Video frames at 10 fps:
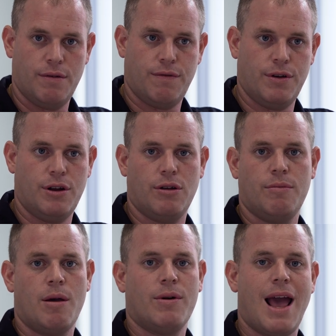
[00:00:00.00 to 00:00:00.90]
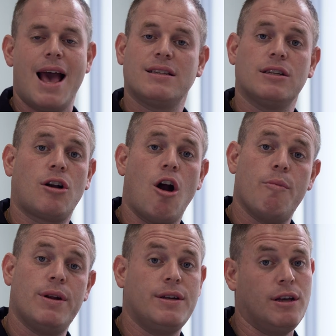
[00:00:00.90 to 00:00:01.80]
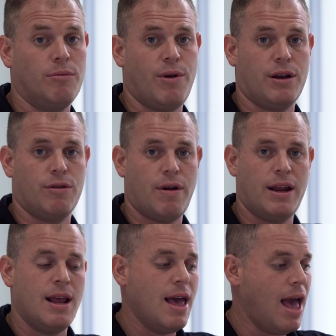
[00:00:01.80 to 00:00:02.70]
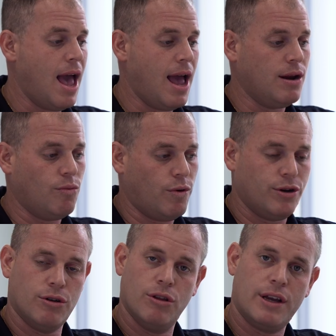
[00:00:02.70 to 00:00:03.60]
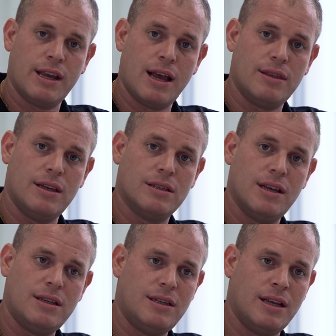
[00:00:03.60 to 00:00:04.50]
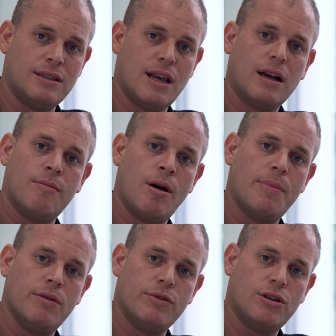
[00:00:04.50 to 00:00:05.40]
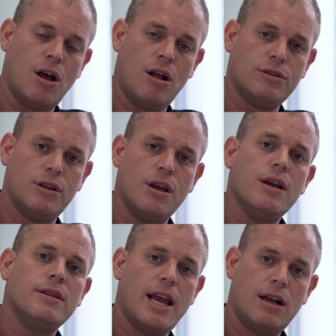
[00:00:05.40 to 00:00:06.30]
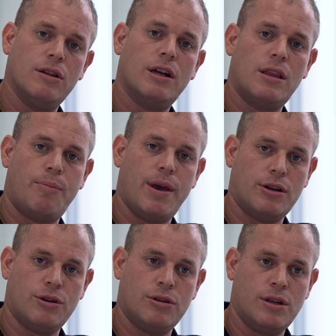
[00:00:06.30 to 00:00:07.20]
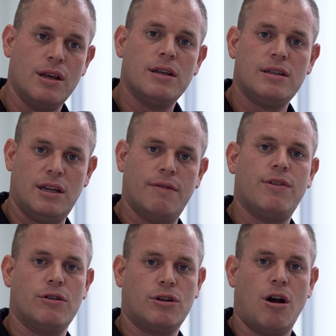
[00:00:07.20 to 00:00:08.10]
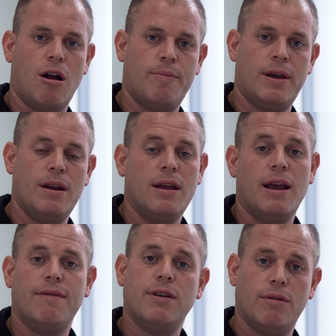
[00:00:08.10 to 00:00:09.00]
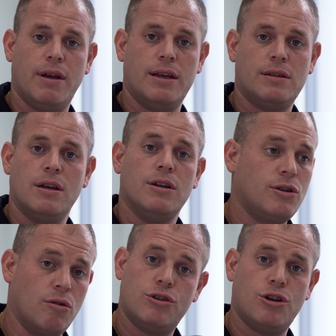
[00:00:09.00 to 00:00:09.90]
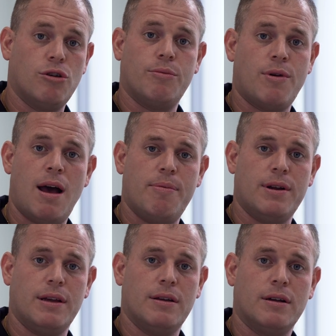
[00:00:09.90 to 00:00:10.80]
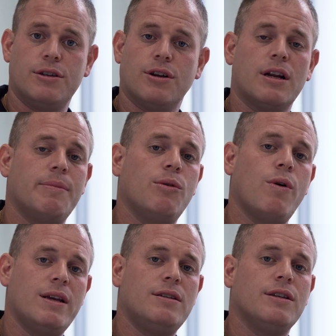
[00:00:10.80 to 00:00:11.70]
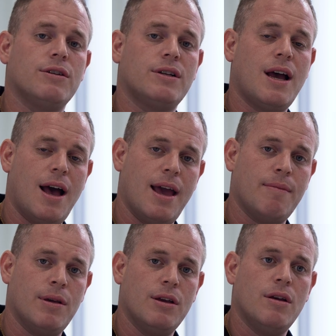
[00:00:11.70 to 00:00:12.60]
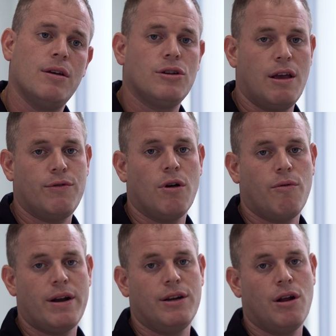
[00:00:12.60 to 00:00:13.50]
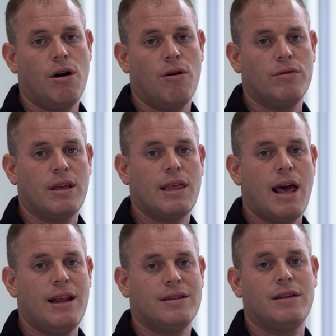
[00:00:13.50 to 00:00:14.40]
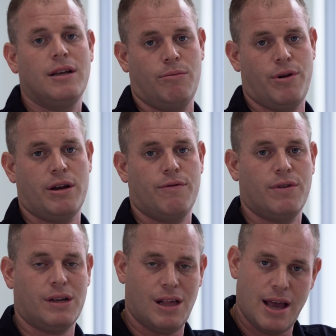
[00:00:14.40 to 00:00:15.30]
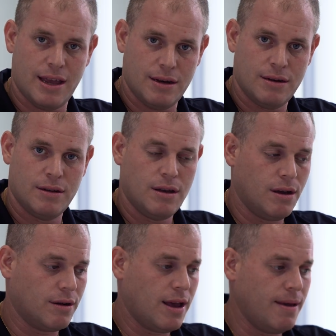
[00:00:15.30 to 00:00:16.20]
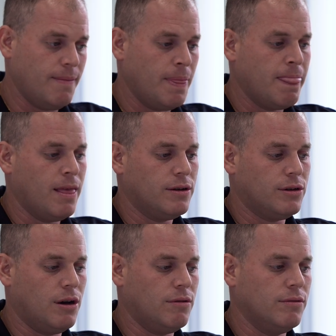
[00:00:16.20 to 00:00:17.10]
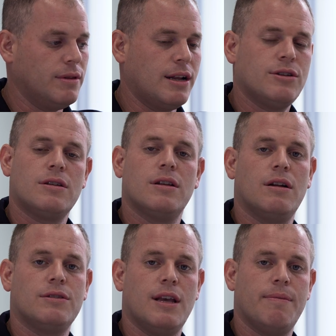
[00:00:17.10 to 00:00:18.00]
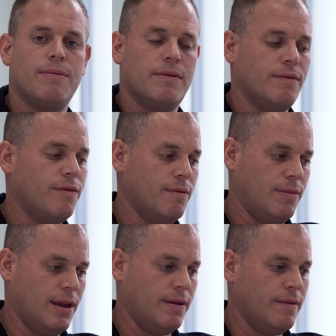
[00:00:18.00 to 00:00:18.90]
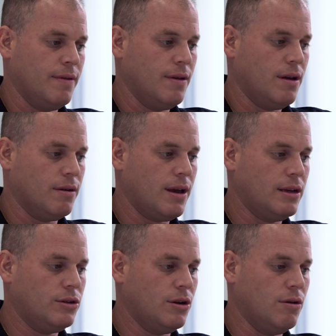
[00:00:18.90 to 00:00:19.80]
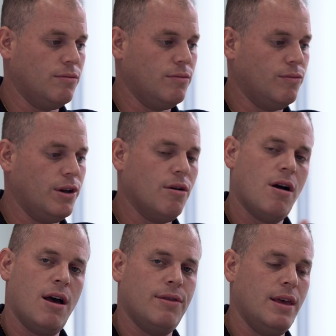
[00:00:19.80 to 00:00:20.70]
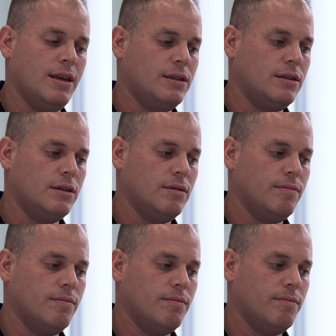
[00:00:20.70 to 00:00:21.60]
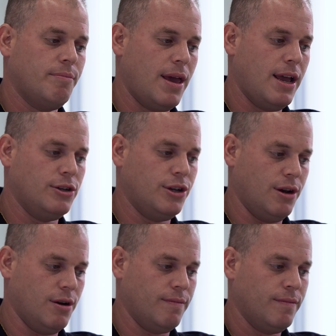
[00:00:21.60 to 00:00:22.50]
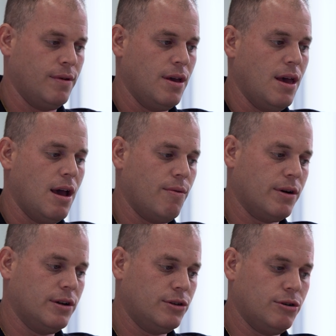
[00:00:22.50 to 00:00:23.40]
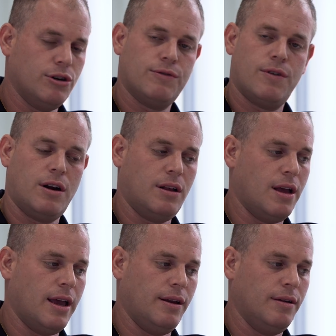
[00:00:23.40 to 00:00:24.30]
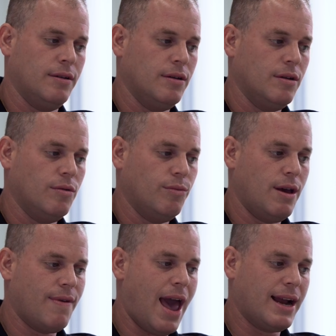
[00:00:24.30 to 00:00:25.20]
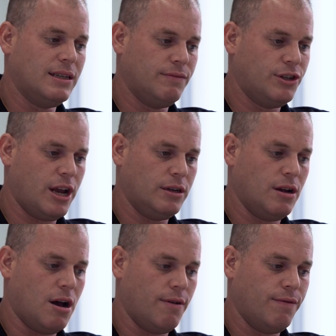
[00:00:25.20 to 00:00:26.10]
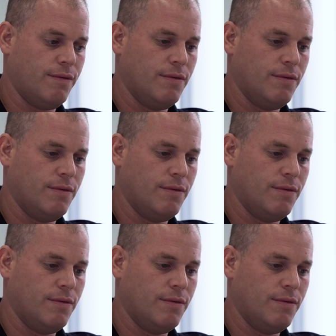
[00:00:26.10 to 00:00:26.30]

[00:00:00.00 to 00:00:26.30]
You might want to ask, is carpet a deal breaker, right? And when you're looking at these listings that come up in the results, take a look at the pictures, see if there's carpet. If there is, don't show the property because you're going to be wasting your time if you already know that that is a deal breaker for the client, okay? So that's just a little tip from me, okay? So we are on this page here and we're going to search for our client. We have active checked off.